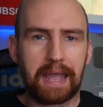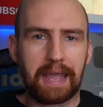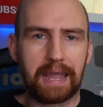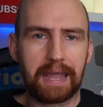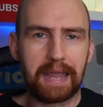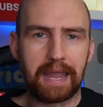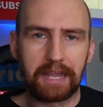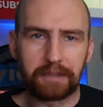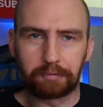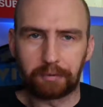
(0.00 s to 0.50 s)

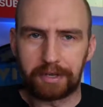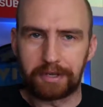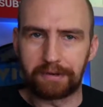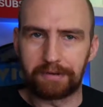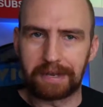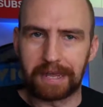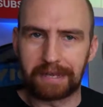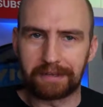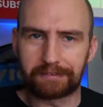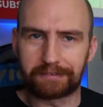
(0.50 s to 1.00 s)
Here's what you
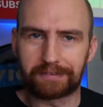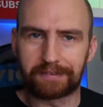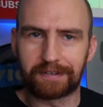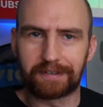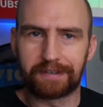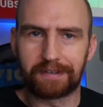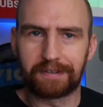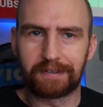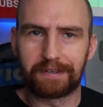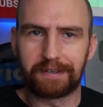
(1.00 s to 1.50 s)
do next.
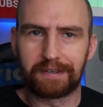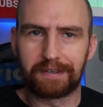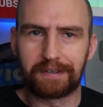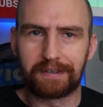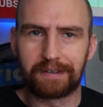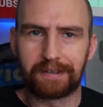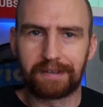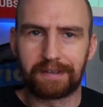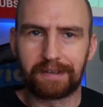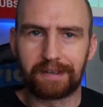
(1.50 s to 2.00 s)

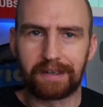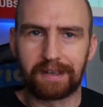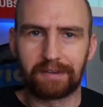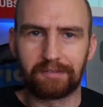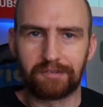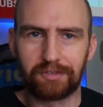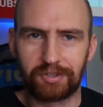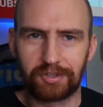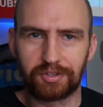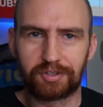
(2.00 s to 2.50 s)

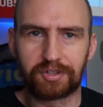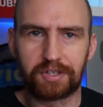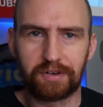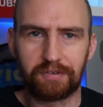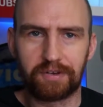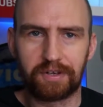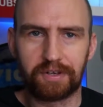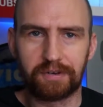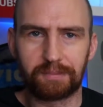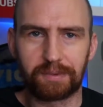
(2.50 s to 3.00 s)
I've just
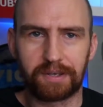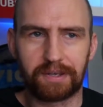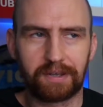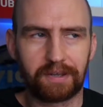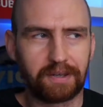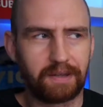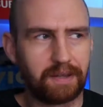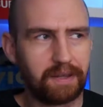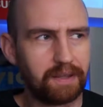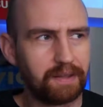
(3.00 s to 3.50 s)
covered up
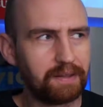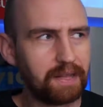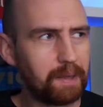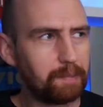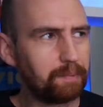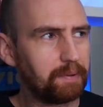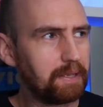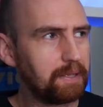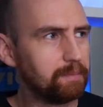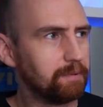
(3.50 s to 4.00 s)

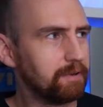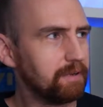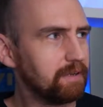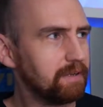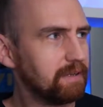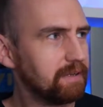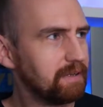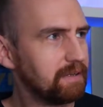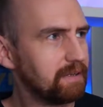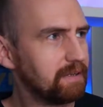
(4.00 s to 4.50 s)
that play button.